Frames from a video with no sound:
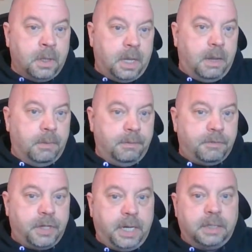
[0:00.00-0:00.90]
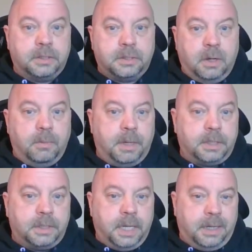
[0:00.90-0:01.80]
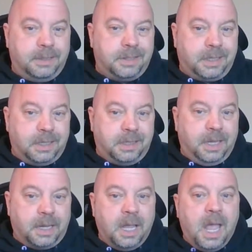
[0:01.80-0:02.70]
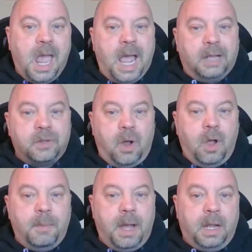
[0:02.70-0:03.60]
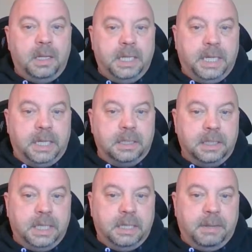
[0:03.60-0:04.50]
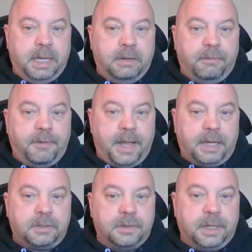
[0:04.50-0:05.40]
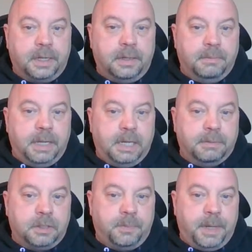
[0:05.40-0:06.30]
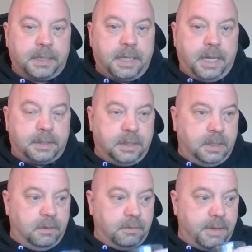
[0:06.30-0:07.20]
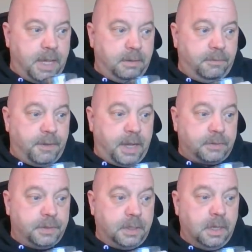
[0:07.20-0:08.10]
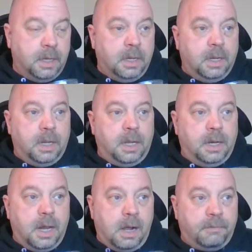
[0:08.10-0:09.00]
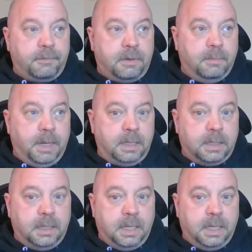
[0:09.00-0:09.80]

And we've changed so much there. And it's a good thing. And it's all about lean. Lean manufacturing, in many respects, has to do with manufacturing enough to meet the